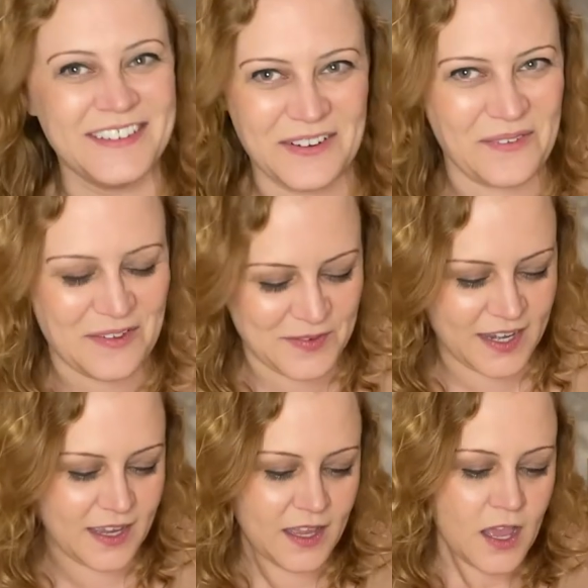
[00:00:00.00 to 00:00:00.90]

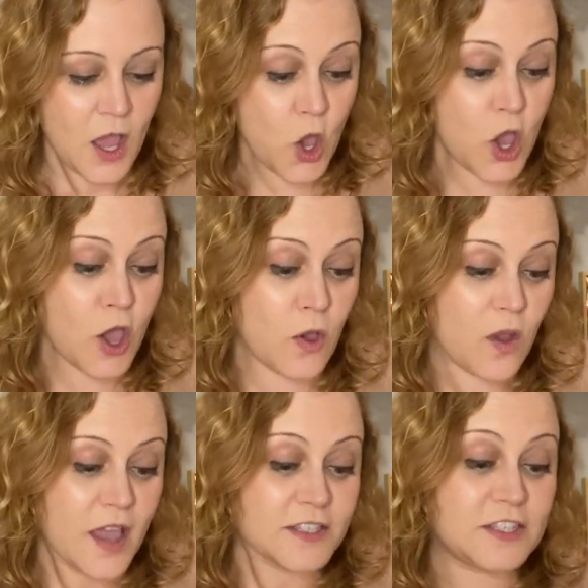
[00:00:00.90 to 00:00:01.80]
underwhelming.
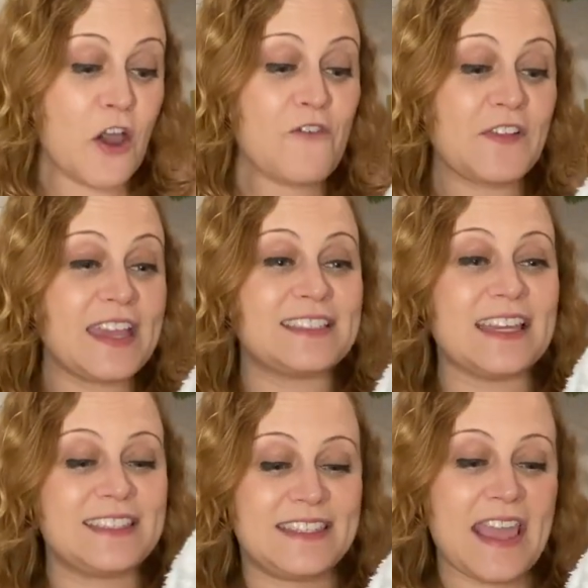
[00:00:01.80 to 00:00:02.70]
Ooh, snowflakes
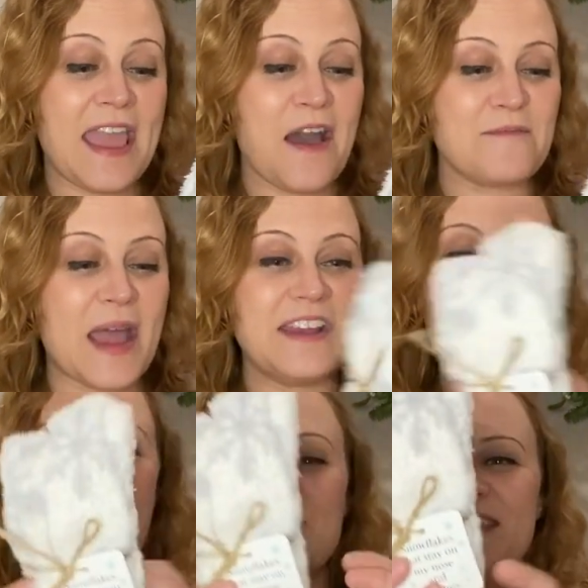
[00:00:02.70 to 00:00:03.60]
that stay on my
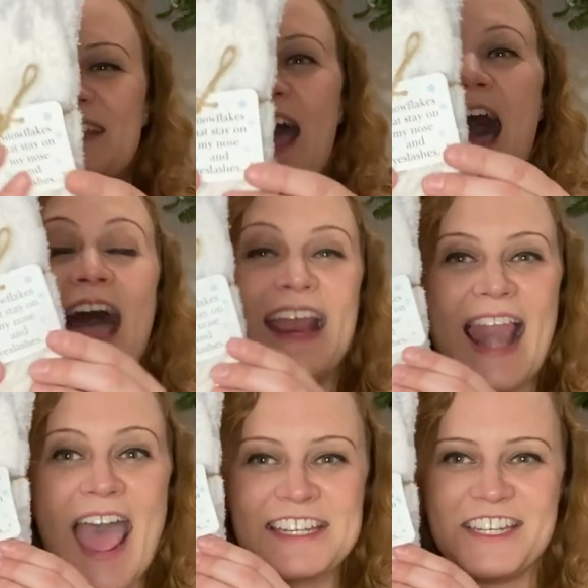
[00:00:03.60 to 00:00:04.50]
nose and
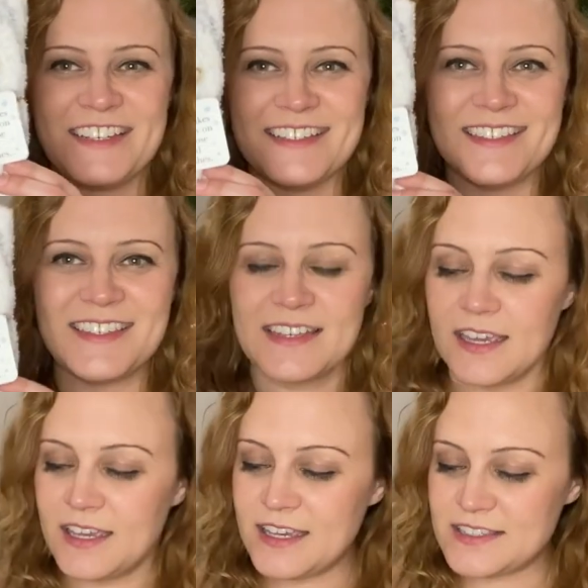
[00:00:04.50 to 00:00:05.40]
eyelashes.
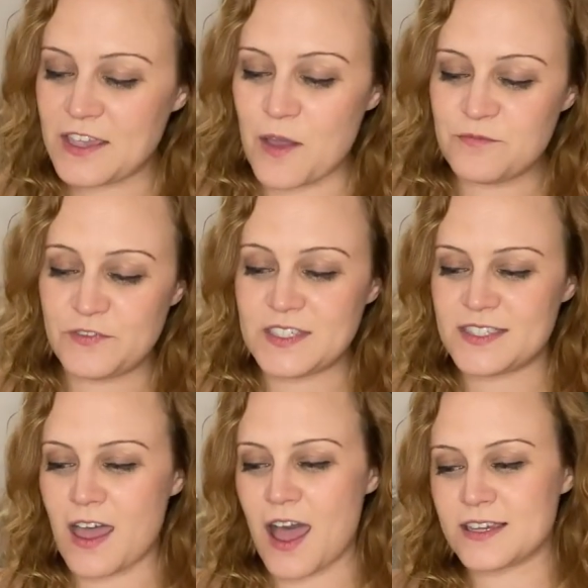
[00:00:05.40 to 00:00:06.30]
It's comfy
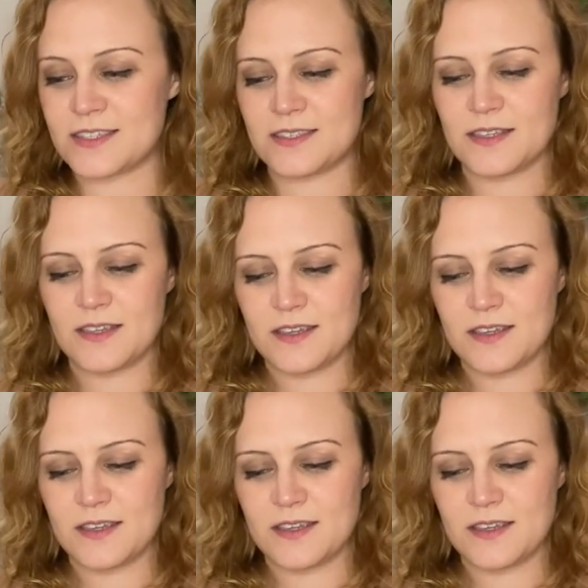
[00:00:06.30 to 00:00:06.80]
socks.